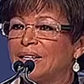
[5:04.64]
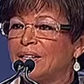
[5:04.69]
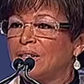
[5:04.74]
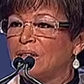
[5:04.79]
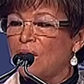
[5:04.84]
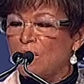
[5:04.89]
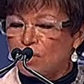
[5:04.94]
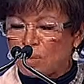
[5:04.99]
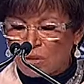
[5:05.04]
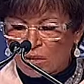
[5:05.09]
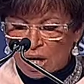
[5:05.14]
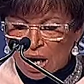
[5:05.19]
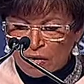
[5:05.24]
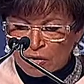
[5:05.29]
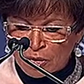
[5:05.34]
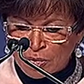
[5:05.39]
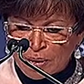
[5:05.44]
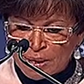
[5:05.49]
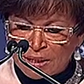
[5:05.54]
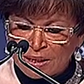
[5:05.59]
and local
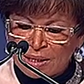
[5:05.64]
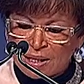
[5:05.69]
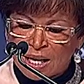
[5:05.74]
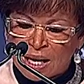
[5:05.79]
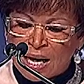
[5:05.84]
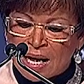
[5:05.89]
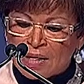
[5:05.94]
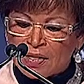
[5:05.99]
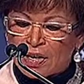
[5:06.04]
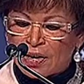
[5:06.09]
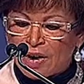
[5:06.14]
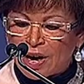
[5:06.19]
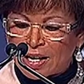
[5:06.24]
governments, their